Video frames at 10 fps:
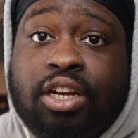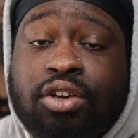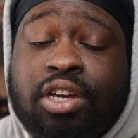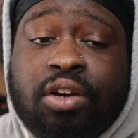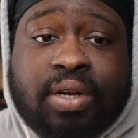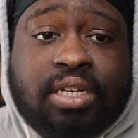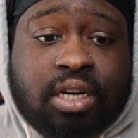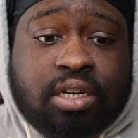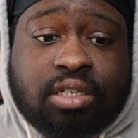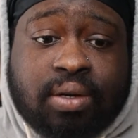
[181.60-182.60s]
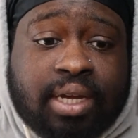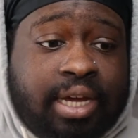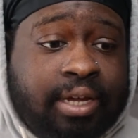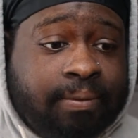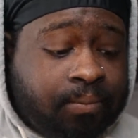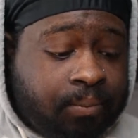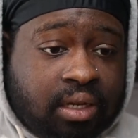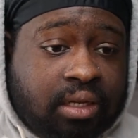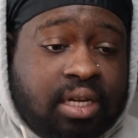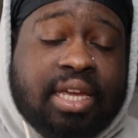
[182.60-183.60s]
do your research. So again,
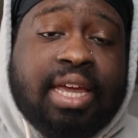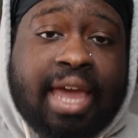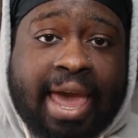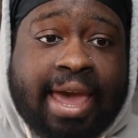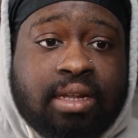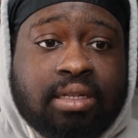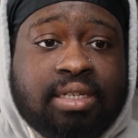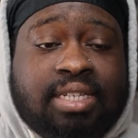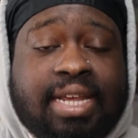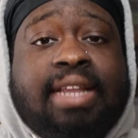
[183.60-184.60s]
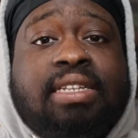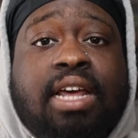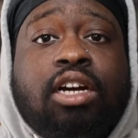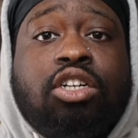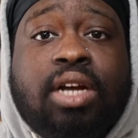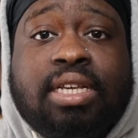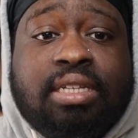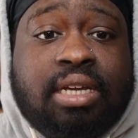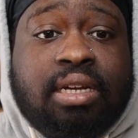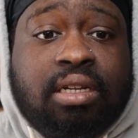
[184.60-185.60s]
looking at sites that are
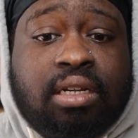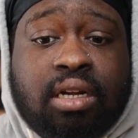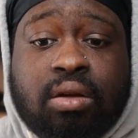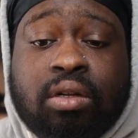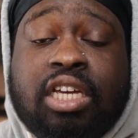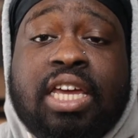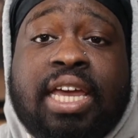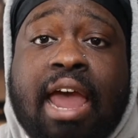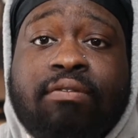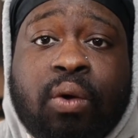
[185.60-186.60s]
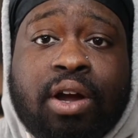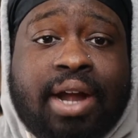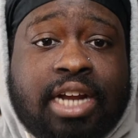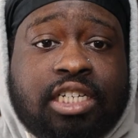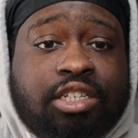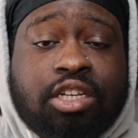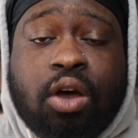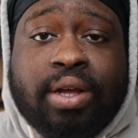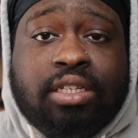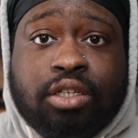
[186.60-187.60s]
trusted, you know, looking everywhere, not just
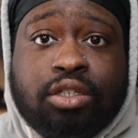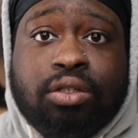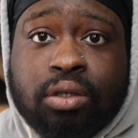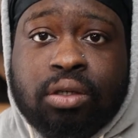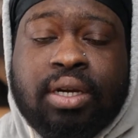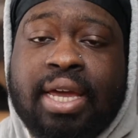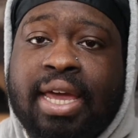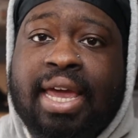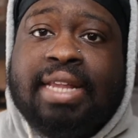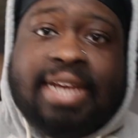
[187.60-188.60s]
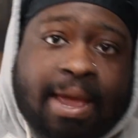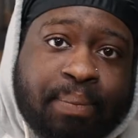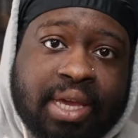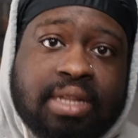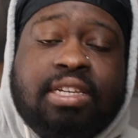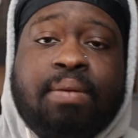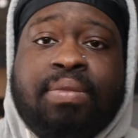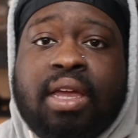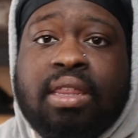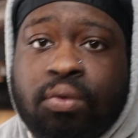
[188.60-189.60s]
going to Google and typing in
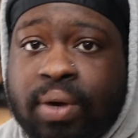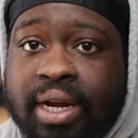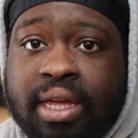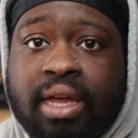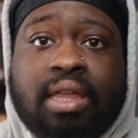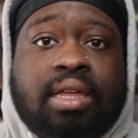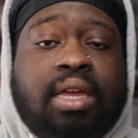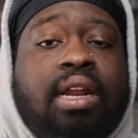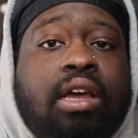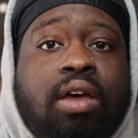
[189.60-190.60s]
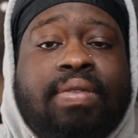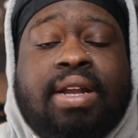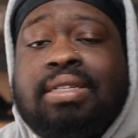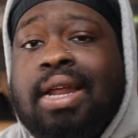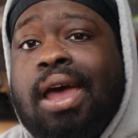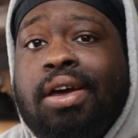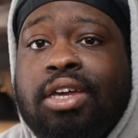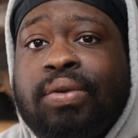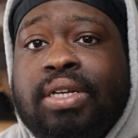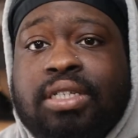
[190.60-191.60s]
something and then reading it and then getting off. That is not how
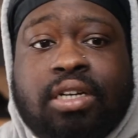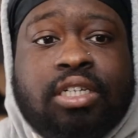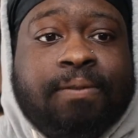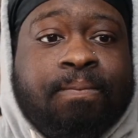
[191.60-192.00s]
you research.